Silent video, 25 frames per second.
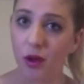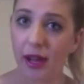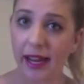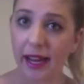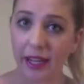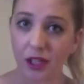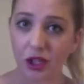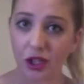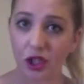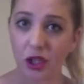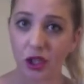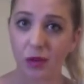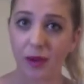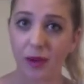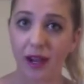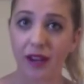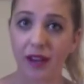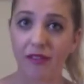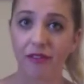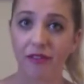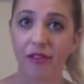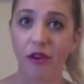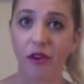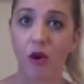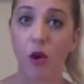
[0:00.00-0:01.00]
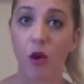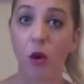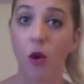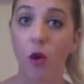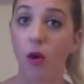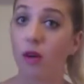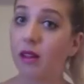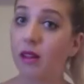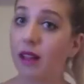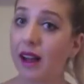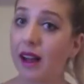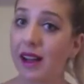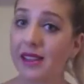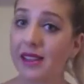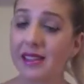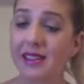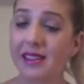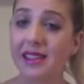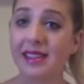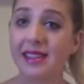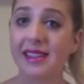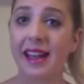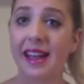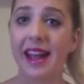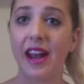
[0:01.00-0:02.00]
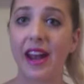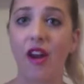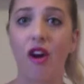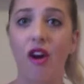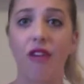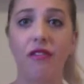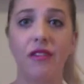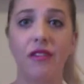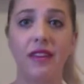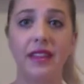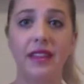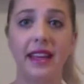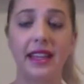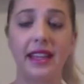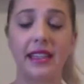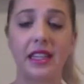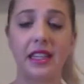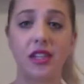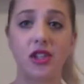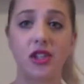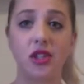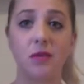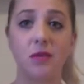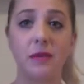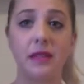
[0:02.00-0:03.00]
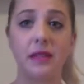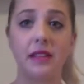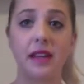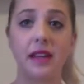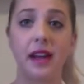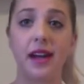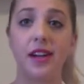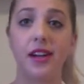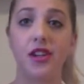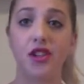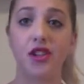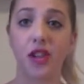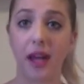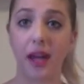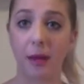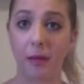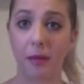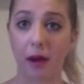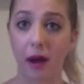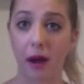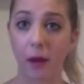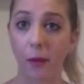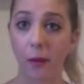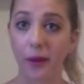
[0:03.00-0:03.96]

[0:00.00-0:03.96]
instrument for all classes, and often these instruments are cheaper,